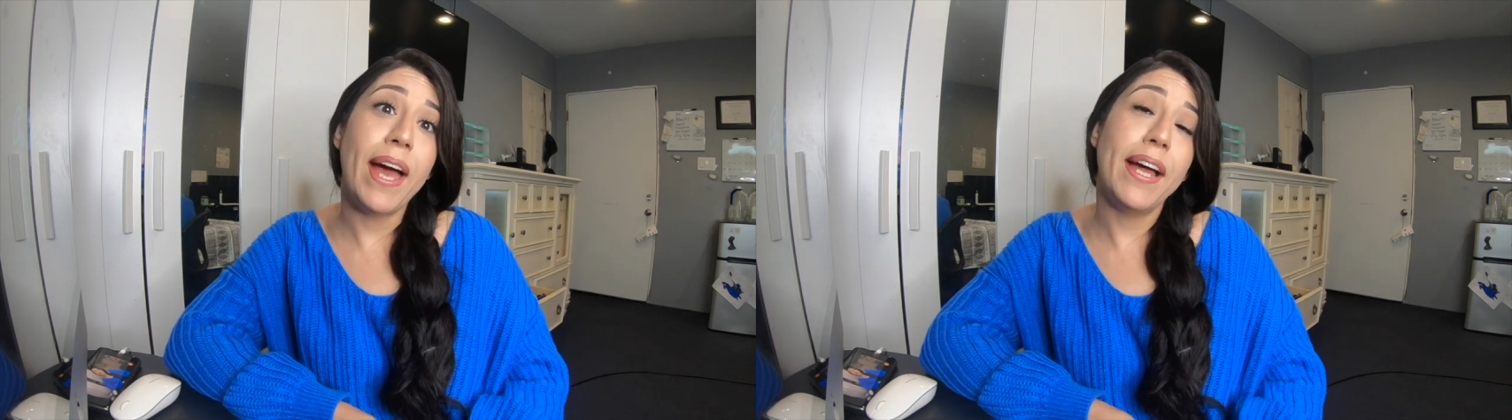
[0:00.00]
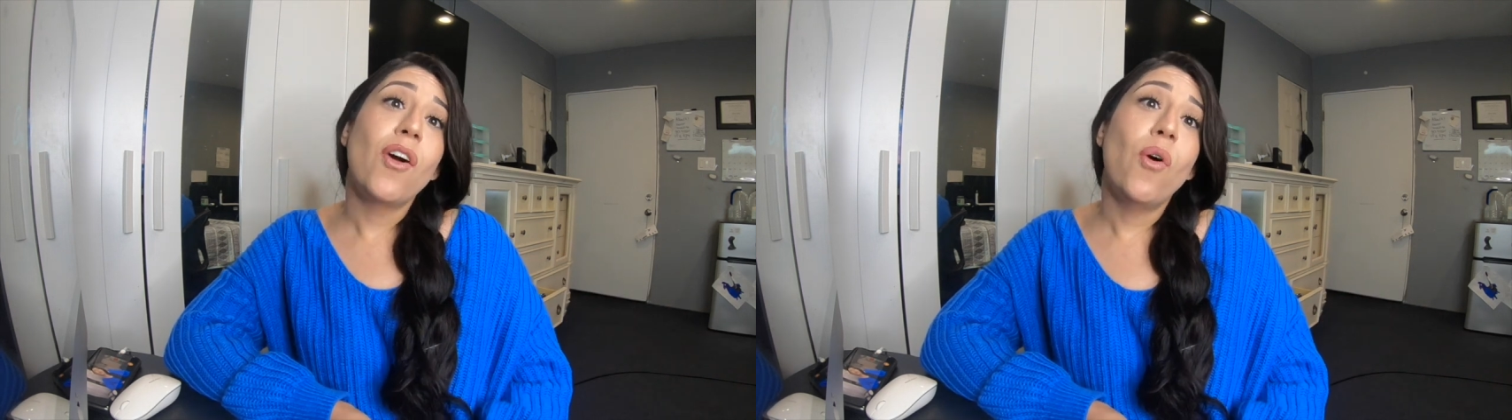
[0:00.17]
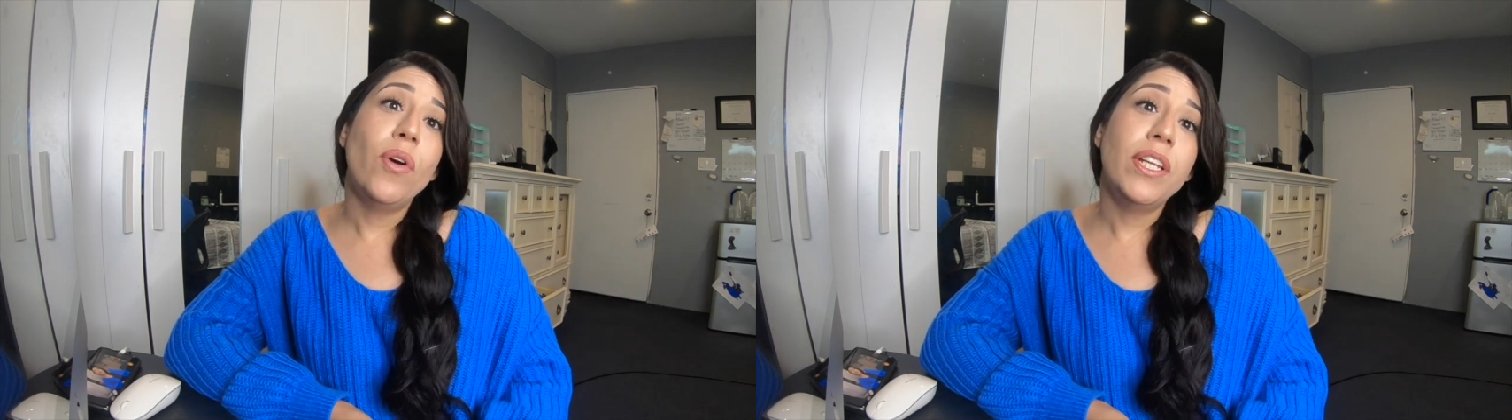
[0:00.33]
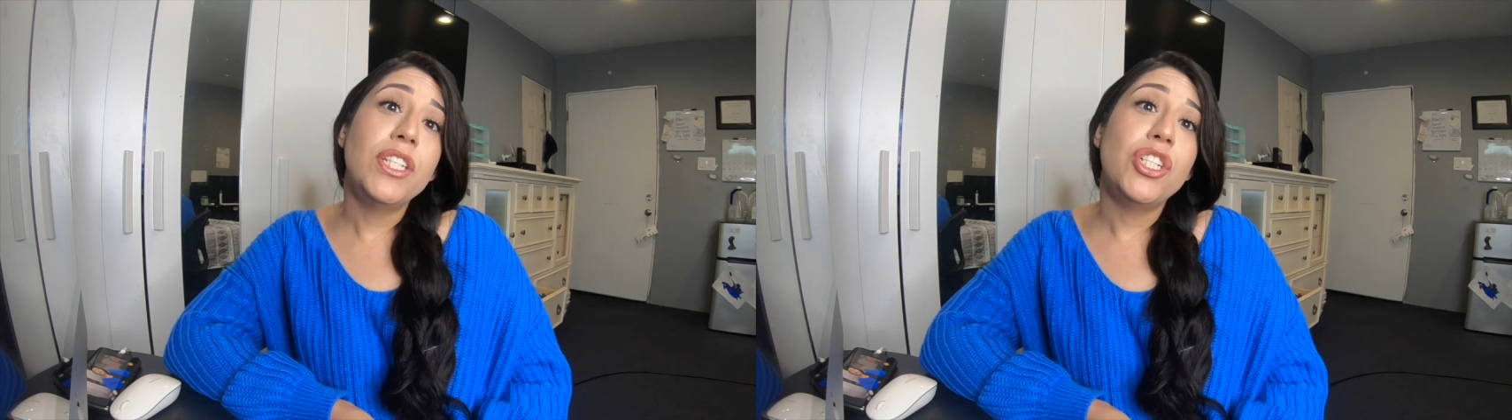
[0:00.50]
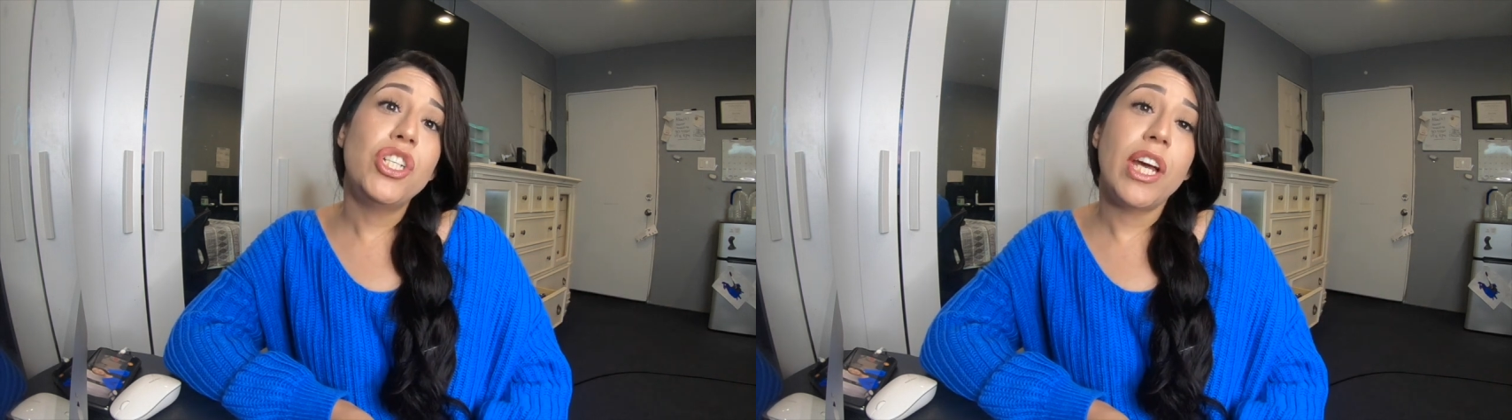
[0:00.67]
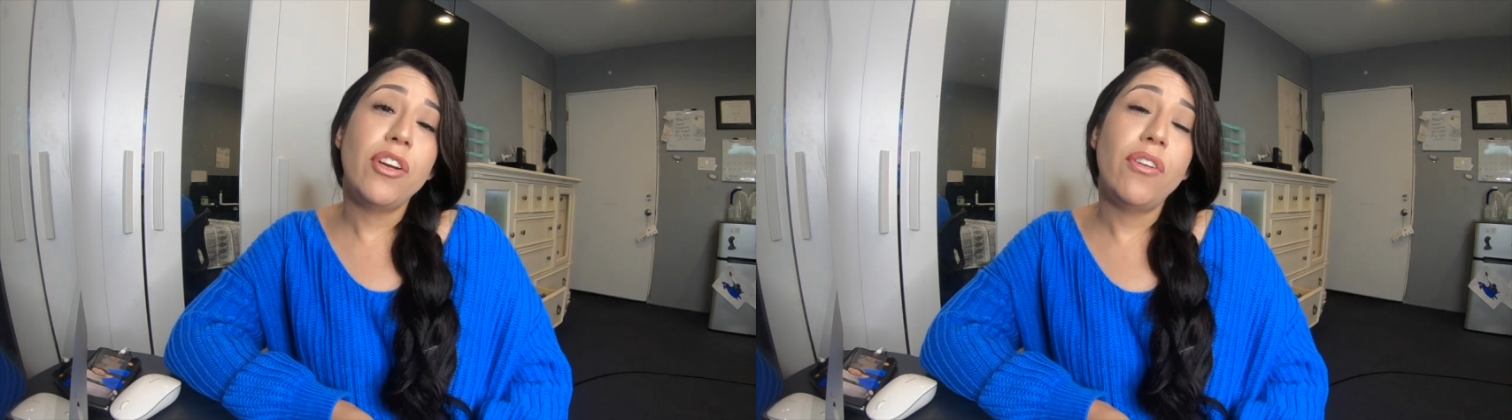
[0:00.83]
and going
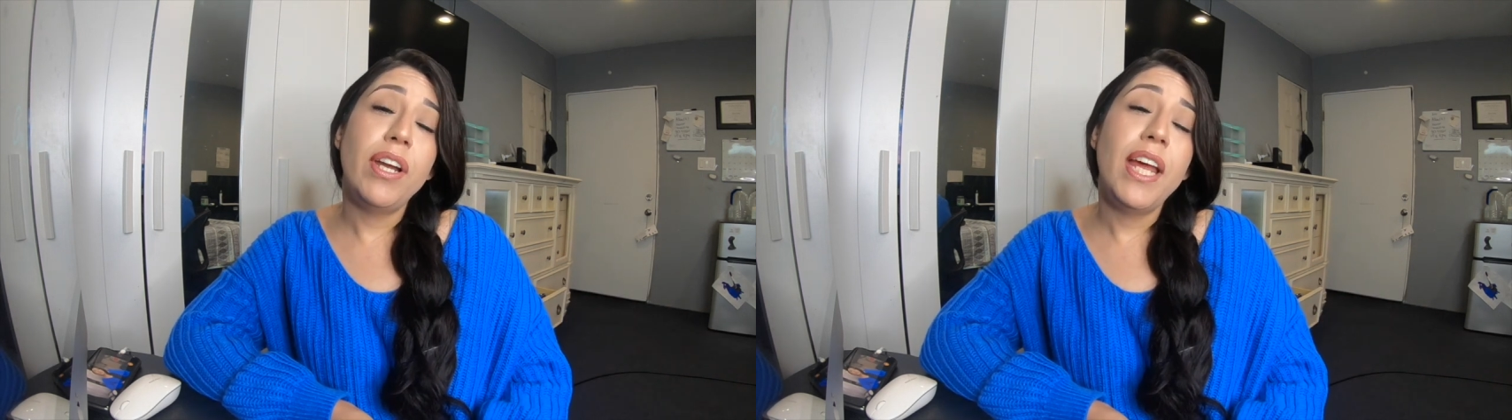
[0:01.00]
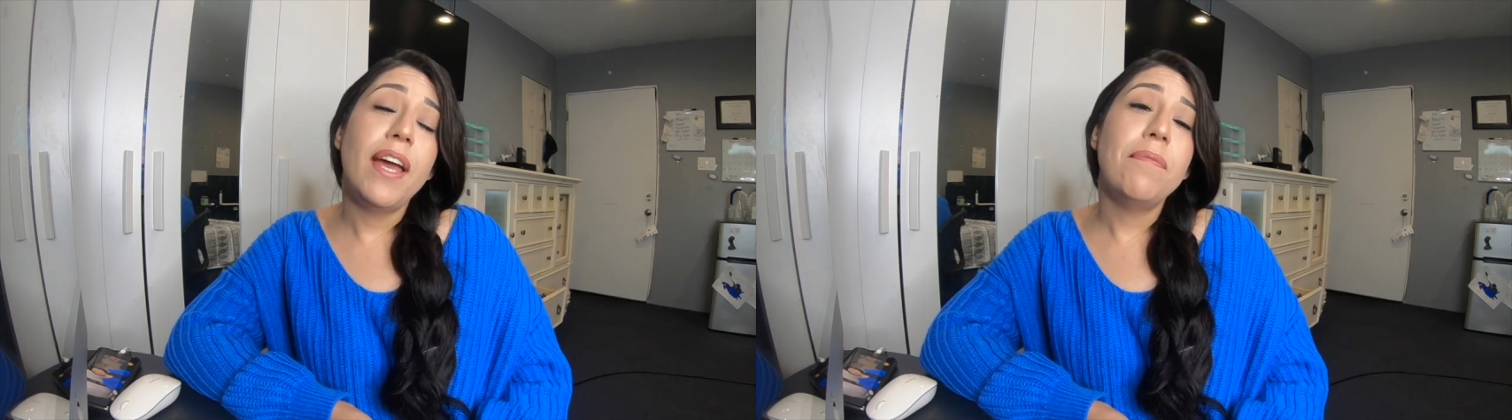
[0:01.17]
into January,